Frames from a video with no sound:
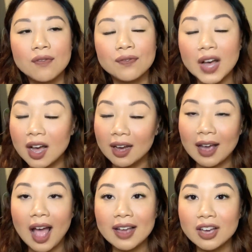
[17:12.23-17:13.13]
fuck,
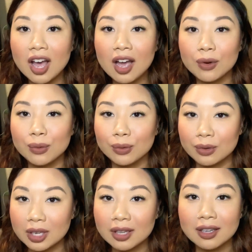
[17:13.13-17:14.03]
I got
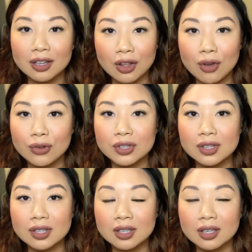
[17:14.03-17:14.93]
really close.